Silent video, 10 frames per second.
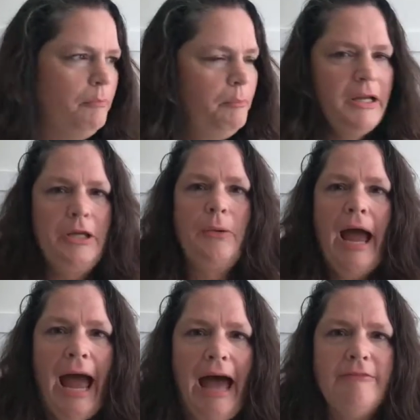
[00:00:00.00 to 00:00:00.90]
But you
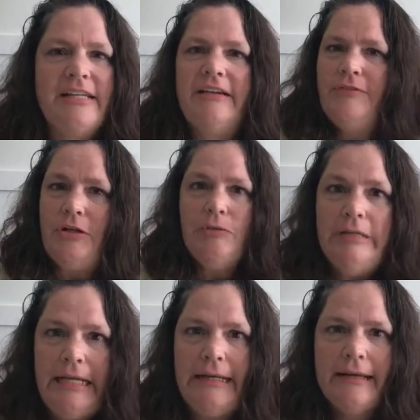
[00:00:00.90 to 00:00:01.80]
have it if you
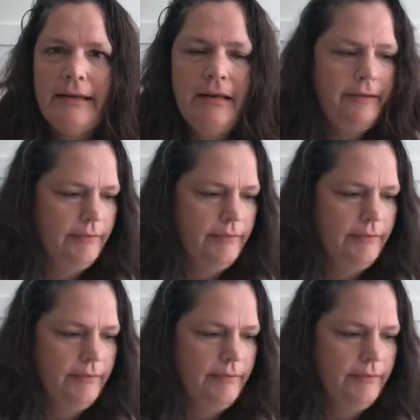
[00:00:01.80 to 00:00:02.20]
need it.